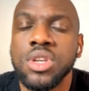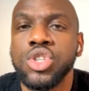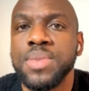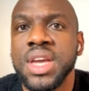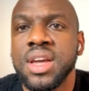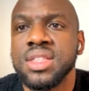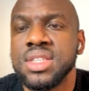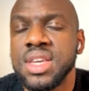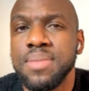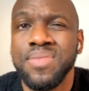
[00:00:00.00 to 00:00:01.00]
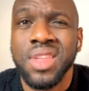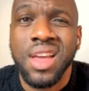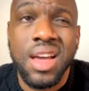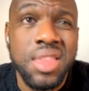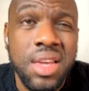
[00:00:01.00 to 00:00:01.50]
Jamaican team,
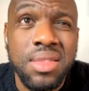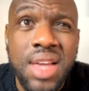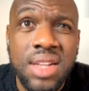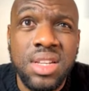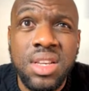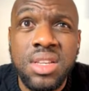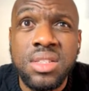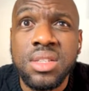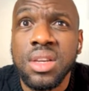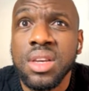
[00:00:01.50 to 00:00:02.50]
I think that is